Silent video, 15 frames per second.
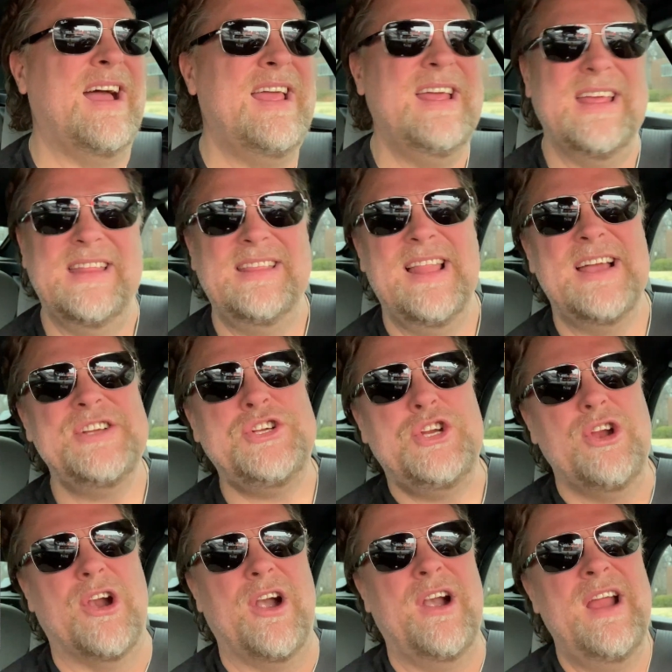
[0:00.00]
unless
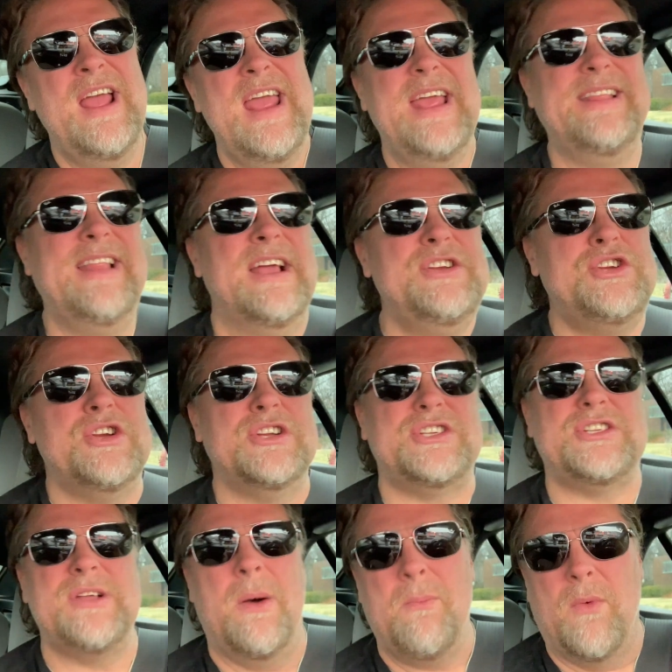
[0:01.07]
you're, unless you're
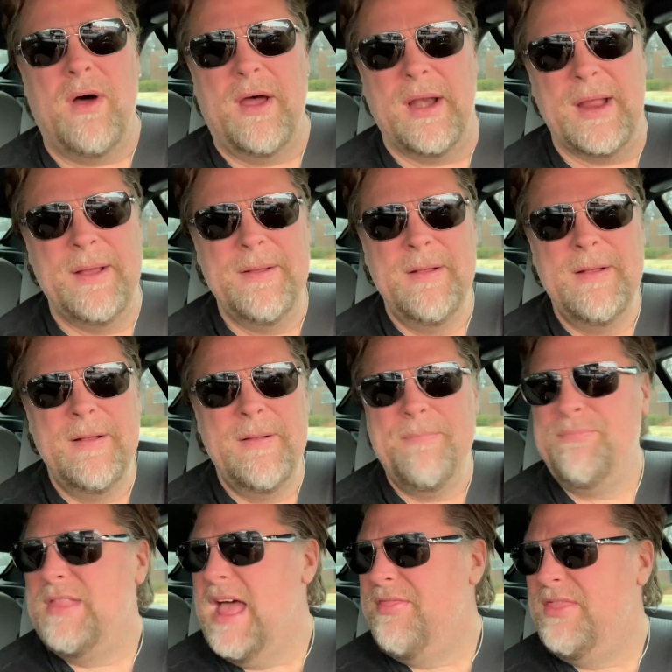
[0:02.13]
someone
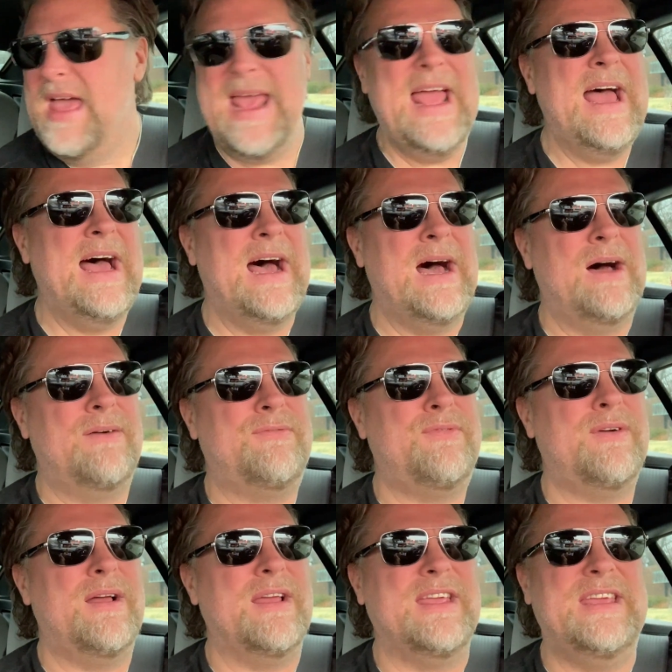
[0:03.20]
that they
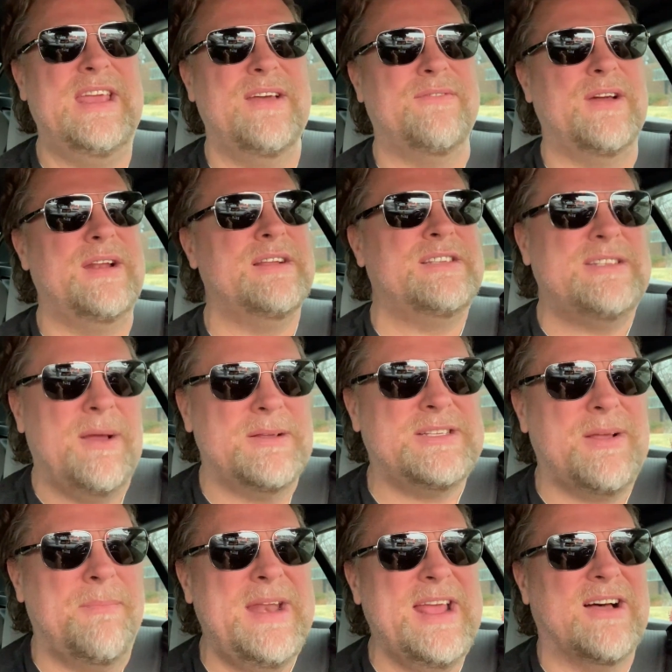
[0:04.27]
have given, so,
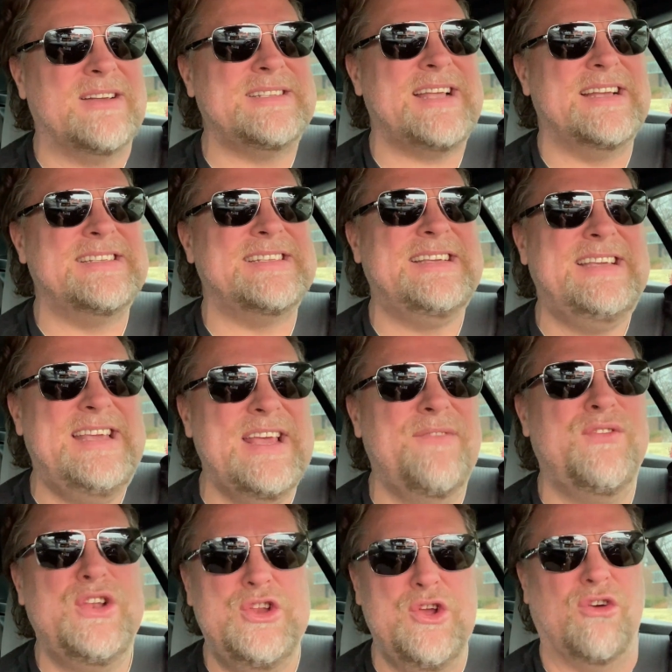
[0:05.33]
somebody else has
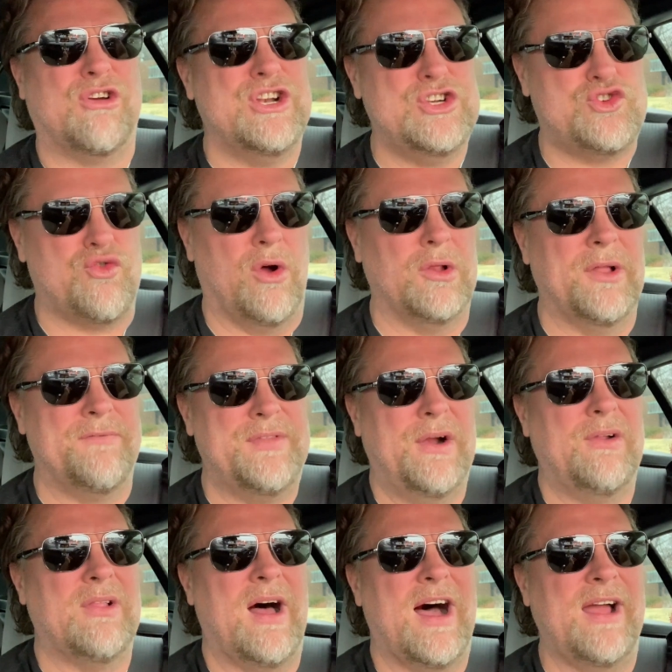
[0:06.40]
given you control of
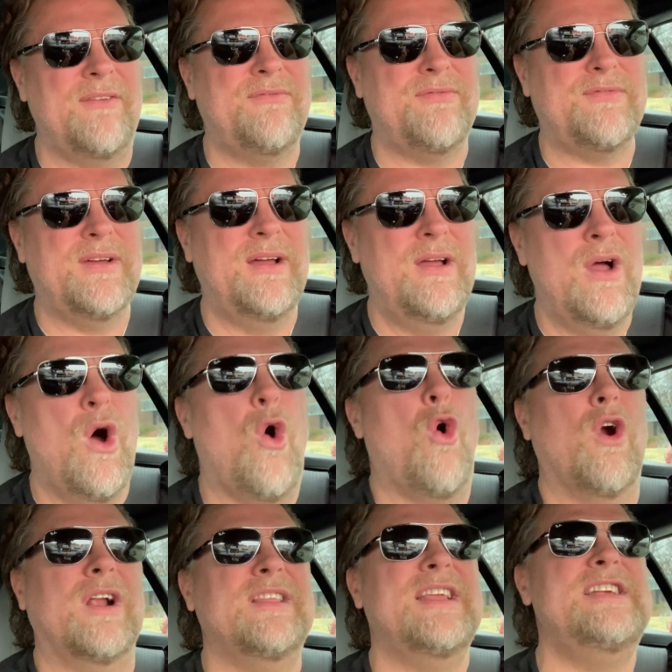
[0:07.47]
their life
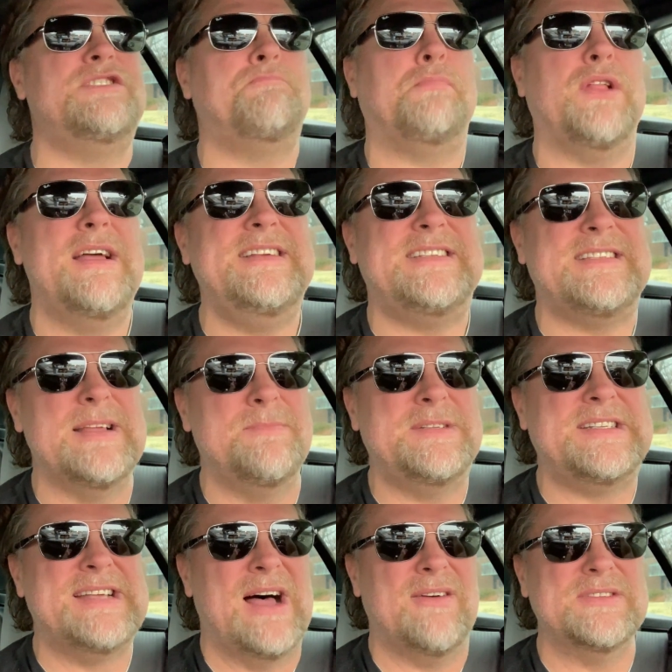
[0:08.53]
or at least placed
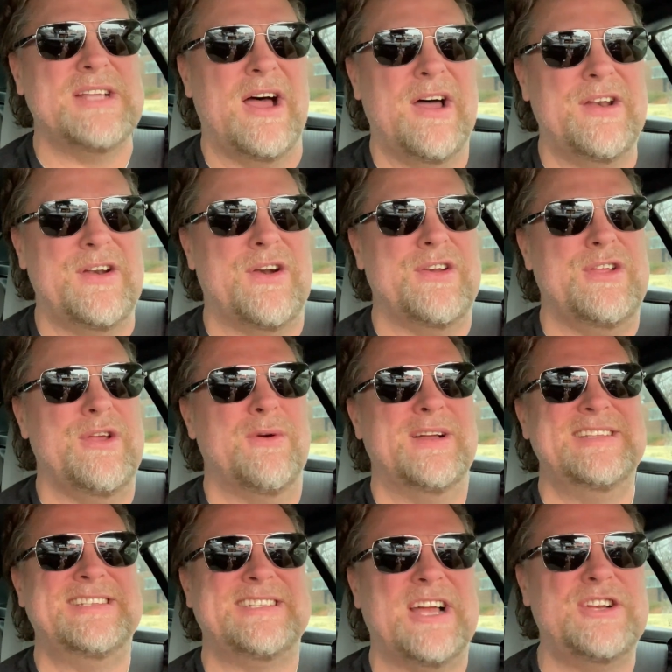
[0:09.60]
themselves under you
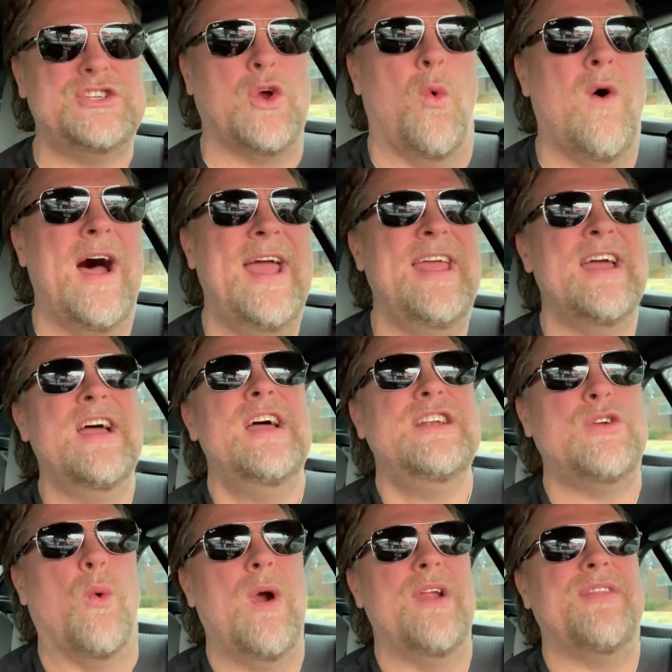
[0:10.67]
in such a way
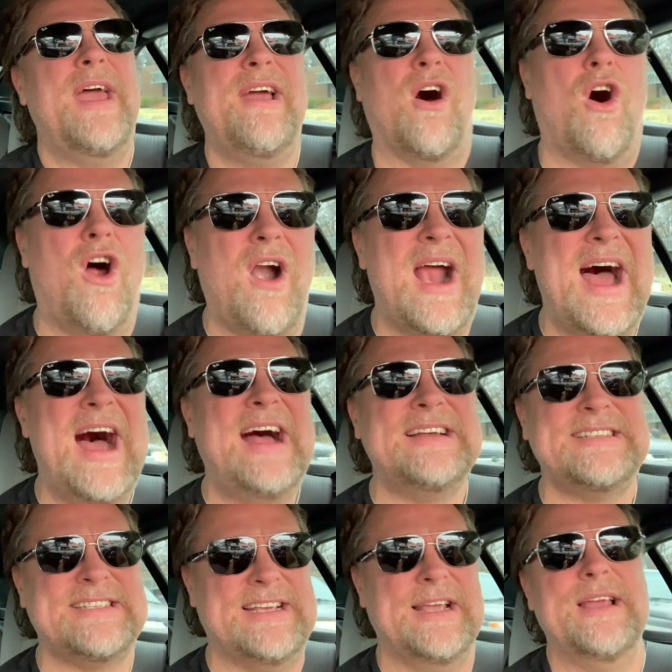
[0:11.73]
to where they are
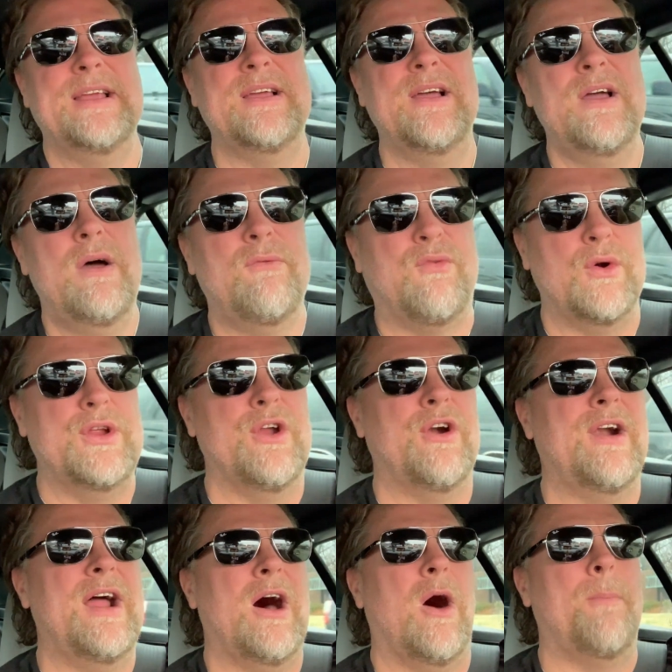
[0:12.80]
asking for
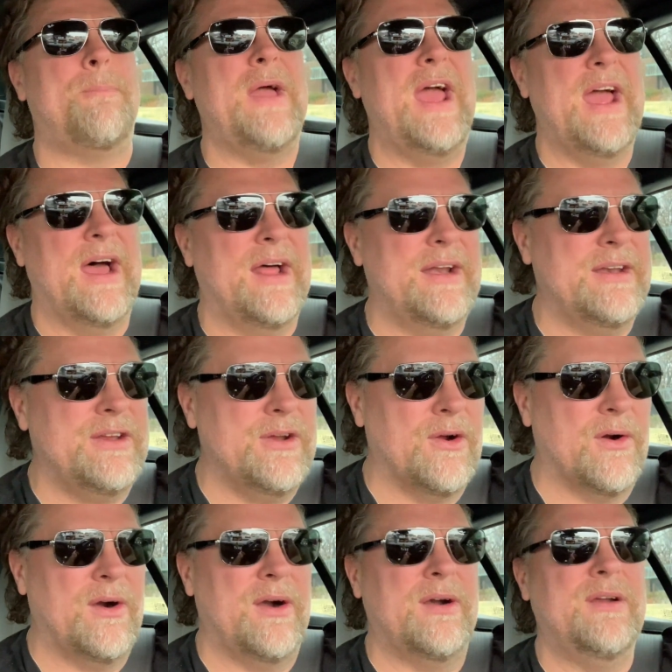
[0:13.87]
your help and
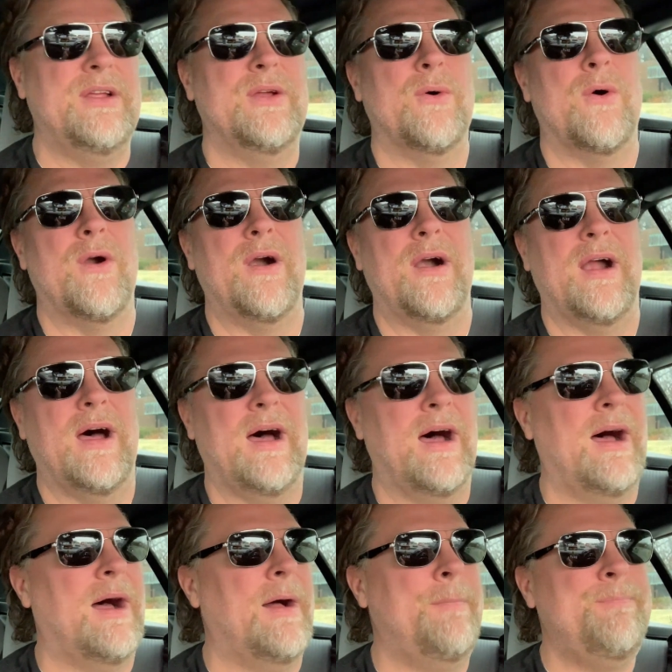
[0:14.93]
your your
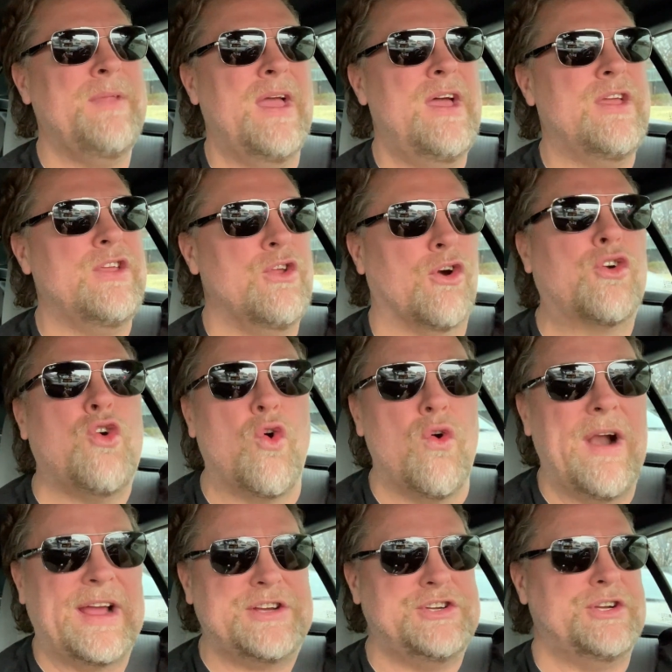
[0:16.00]
uh, your
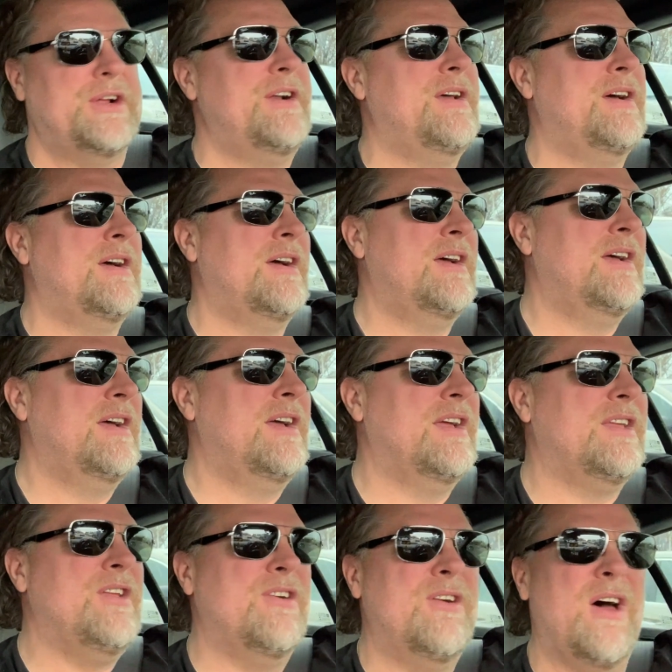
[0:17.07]

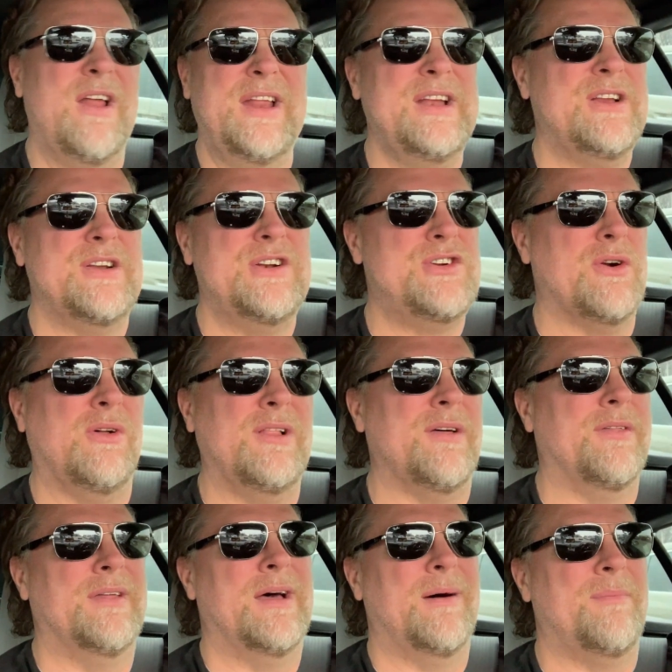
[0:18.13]
correction, you're not in control
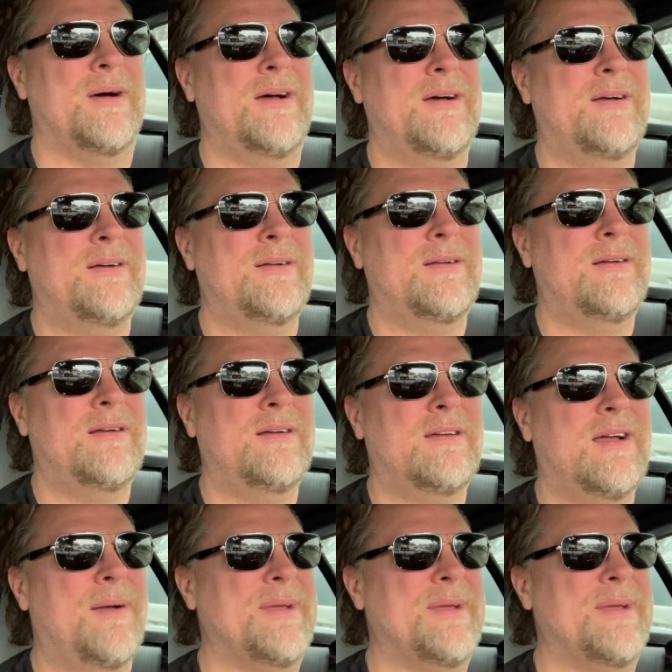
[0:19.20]
of them.